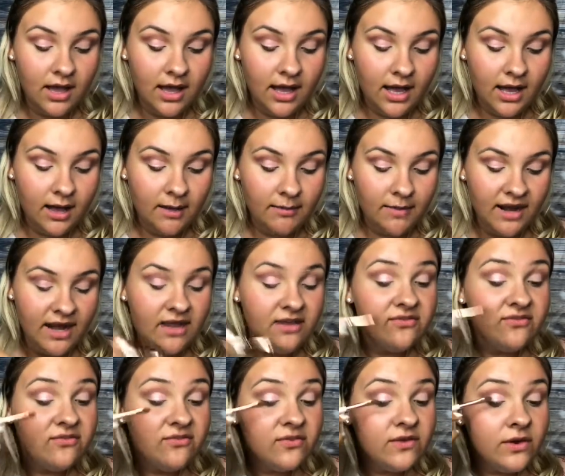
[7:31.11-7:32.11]
and I
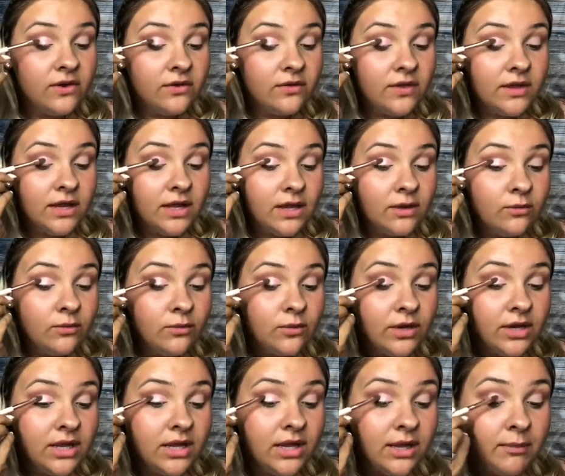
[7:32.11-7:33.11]
fear that I
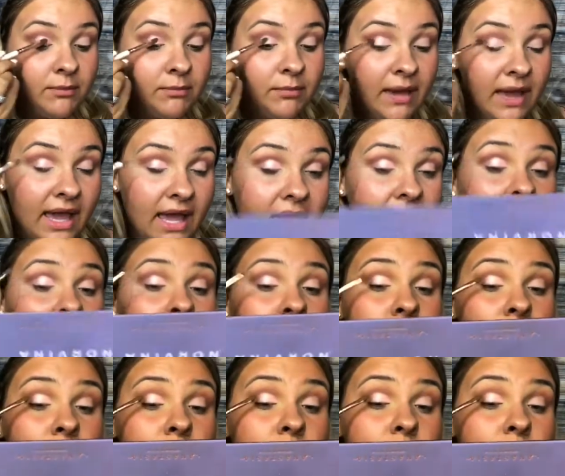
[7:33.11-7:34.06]
would hit pan.